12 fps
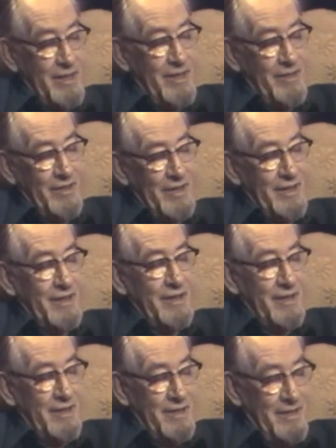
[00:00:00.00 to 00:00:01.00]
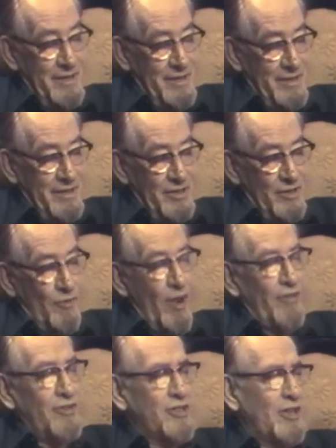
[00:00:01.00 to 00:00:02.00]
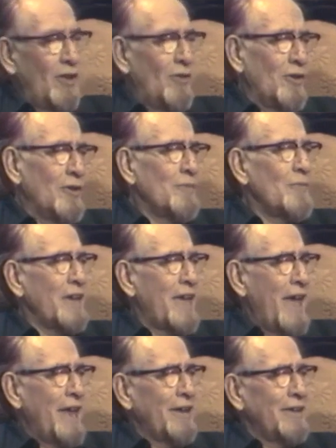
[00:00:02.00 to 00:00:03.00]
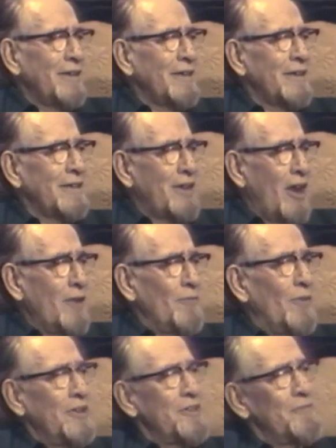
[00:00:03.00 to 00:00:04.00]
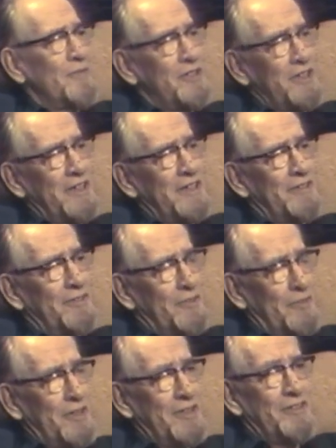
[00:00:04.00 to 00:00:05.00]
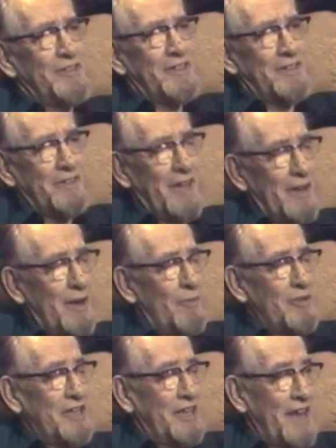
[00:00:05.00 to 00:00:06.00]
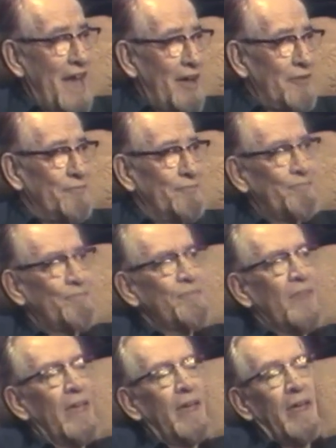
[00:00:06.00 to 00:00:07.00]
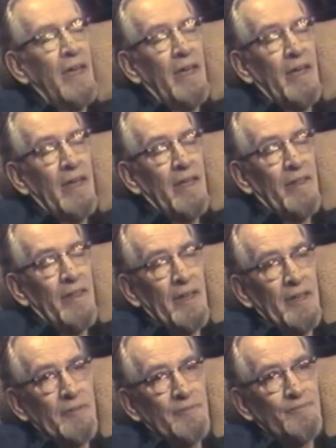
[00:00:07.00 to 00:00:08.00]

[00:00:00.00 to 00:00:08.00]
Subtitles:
the rather slower mechanical card punch machines which we use to get numbers in and out. We